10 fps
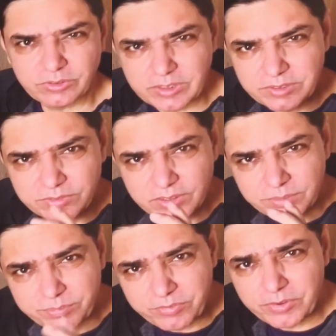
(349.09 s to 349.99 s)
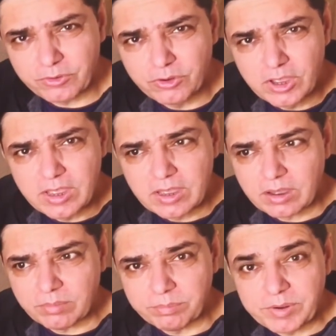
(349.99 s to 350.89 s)
So these are the few
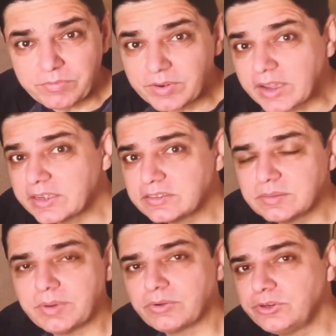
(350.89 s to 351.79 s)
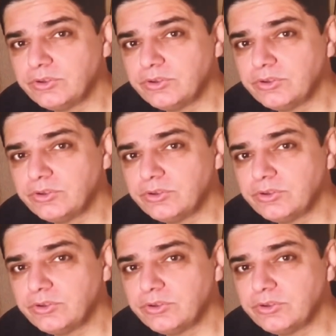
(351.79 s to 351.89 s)
uh, brief nuggets about